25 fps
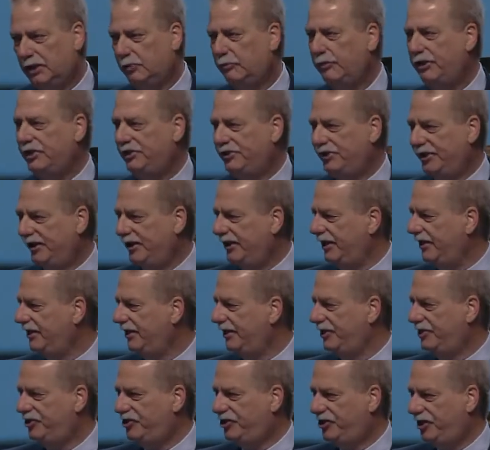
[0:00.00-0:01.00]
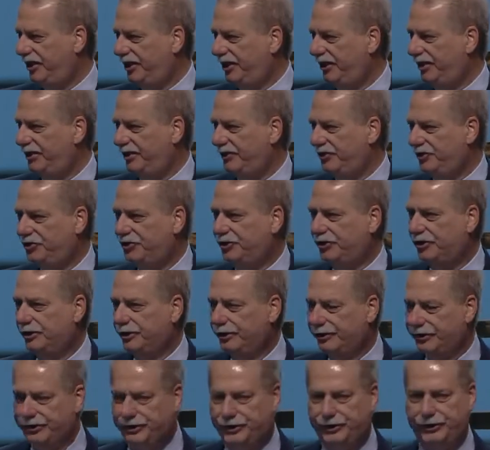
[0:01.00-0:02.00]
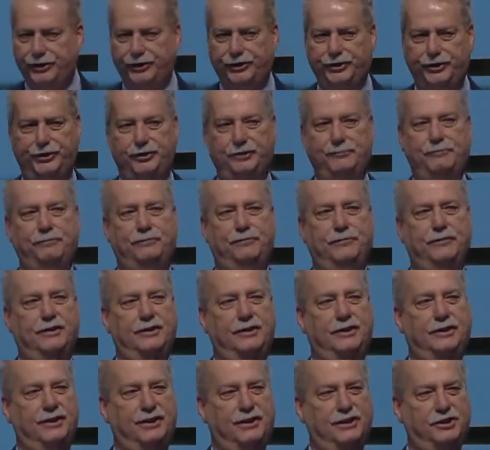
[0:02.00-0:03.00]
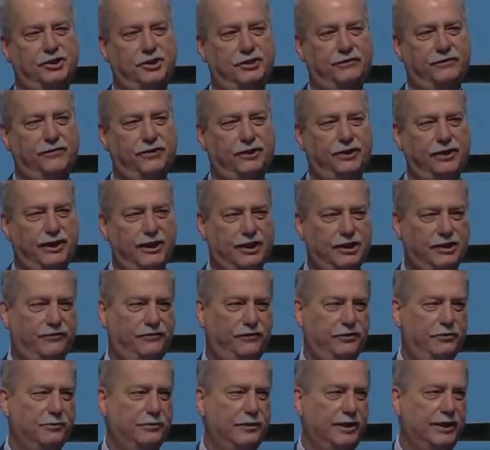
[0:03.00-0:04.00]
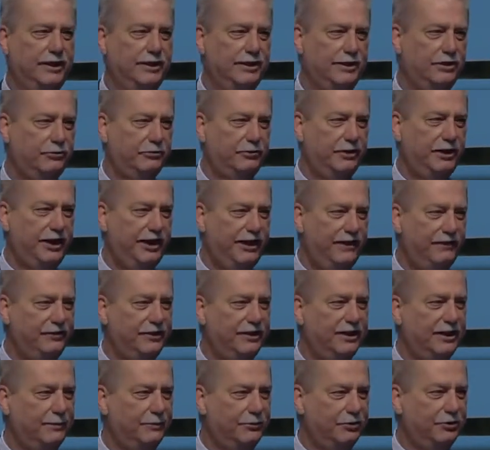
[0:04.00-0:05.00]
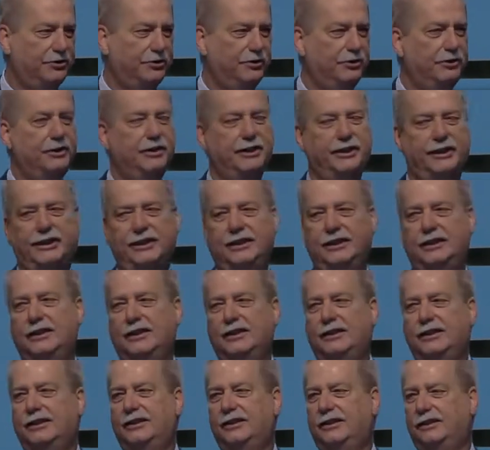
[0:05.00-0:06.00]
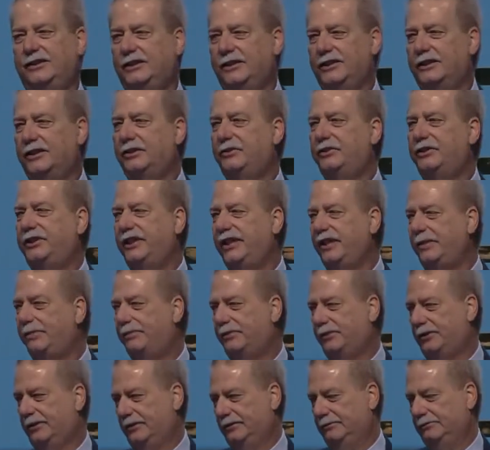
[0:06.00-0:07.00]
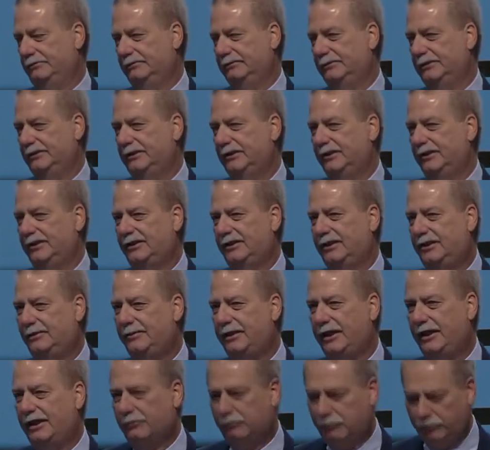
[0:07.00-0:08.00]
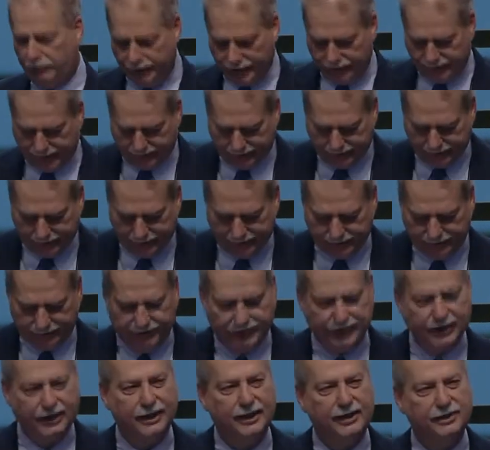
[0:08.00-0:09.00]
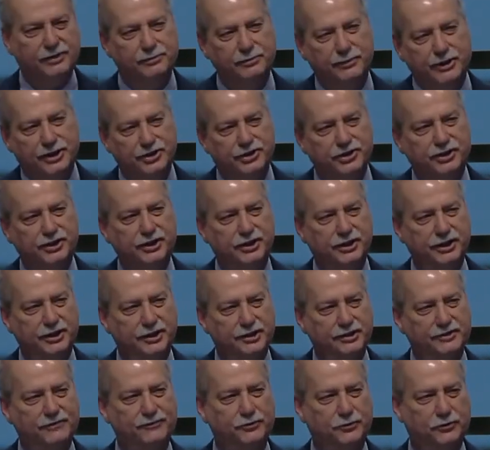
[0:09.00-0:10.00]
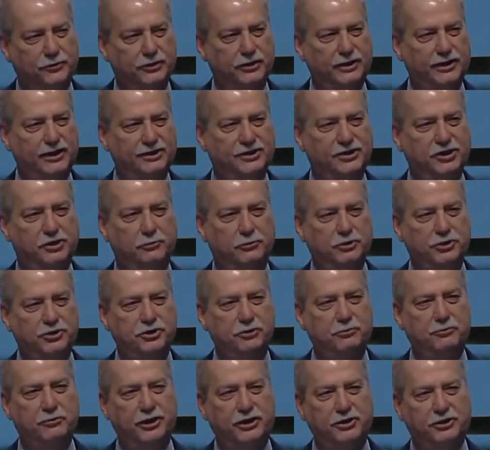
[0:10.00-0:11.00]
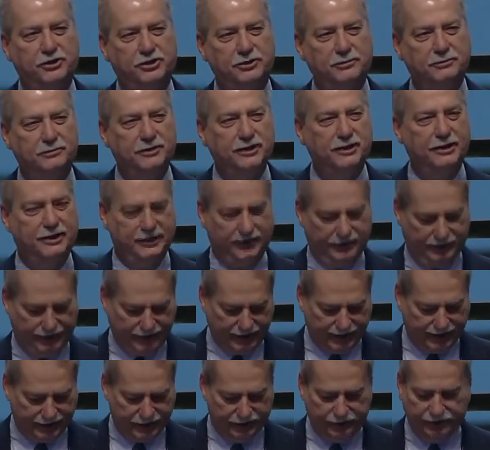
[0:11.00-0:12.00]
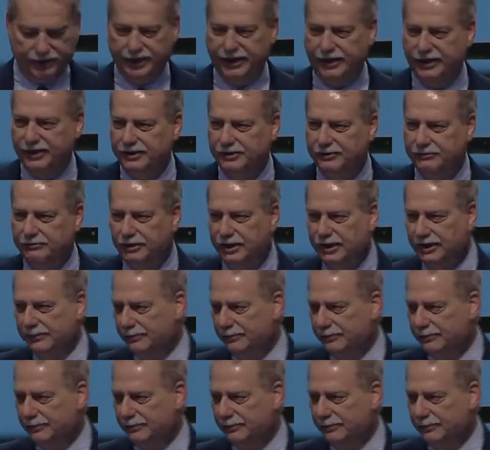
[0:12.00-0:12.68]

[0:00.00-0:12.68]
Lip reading: but we sit in these chairs to learn. And so for the next few minutes, we have the opportunity to go deeper about what God's mission is for us. So would you welcome Dr. Dana